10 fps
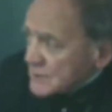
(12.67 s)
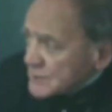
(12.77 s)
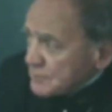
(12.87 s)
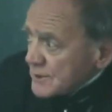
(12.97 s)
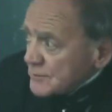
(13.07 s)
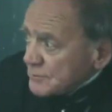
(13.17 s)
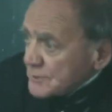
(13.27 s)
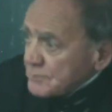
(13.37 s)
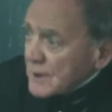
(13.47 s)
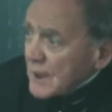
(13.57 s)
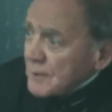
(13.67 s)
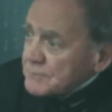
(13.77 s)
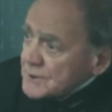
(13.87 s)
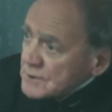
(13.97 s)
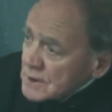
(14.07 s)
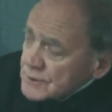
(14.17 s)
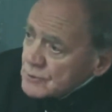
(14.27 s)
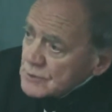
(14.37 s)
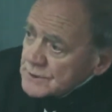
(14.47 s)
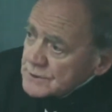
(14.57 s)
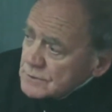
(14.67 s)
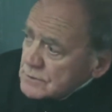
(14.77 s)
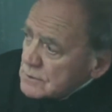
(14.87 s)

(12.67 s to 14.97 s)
of the committed serial killings in his life